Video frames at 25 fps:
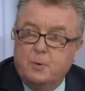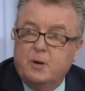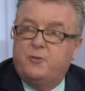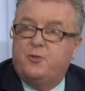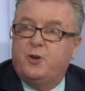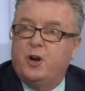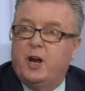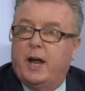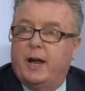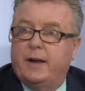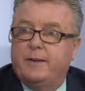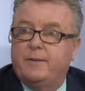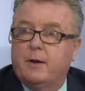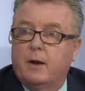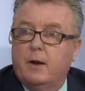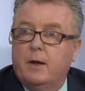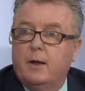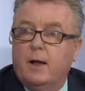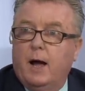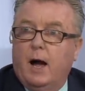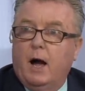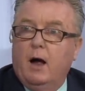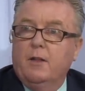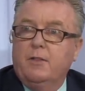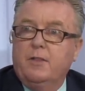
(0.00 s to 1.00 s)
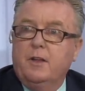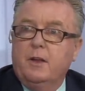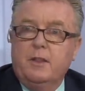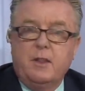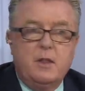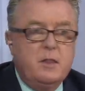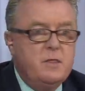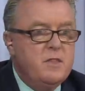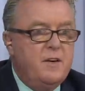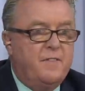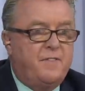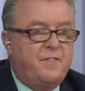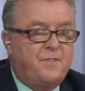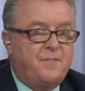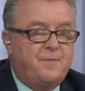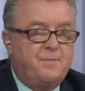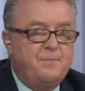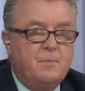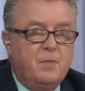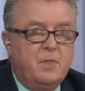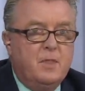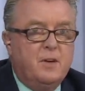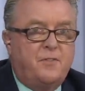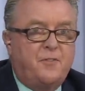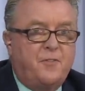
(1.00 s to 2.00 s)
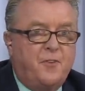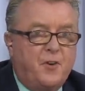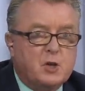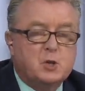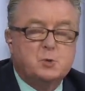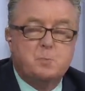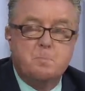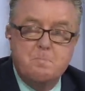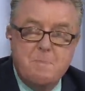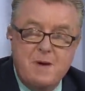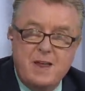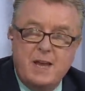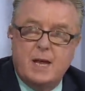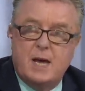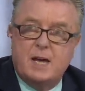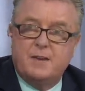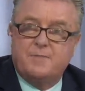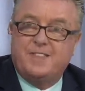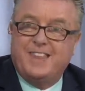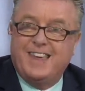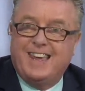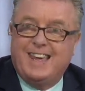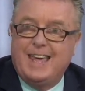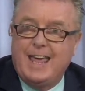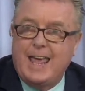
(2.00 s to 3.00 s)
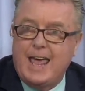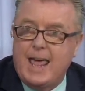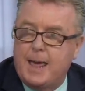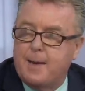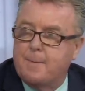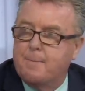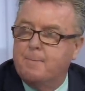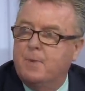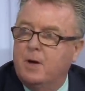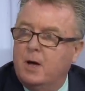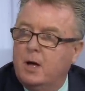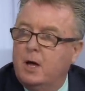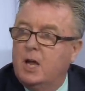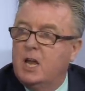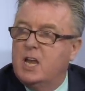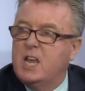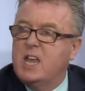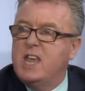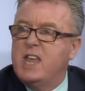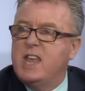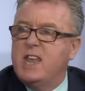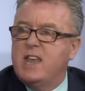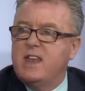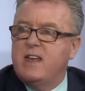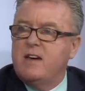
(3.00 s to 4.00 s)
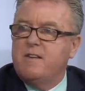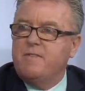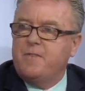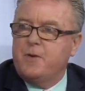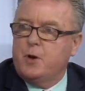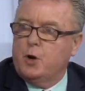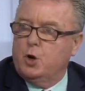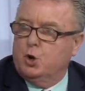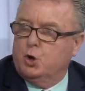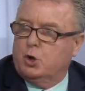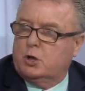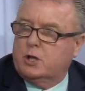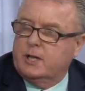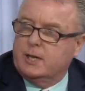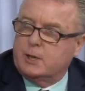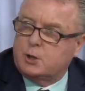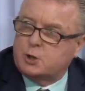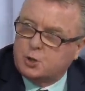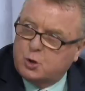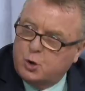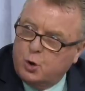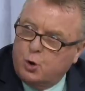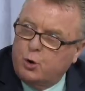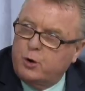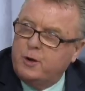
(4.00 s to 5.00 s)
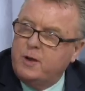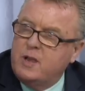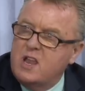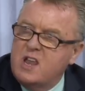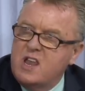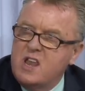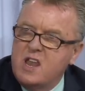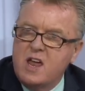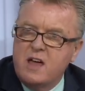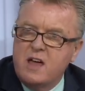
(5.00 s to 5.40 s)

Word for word: Madrid, other than the, the first minute of the game, never looked like scoring,